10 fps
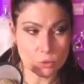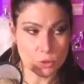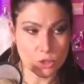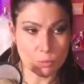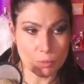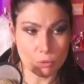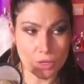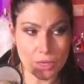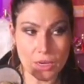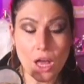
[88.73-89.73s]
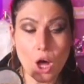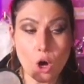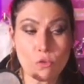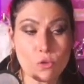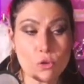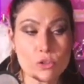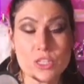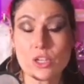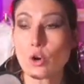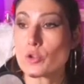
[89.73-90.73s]
where you're going to be putting it. Of course,
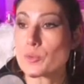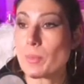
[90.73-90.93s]
it goes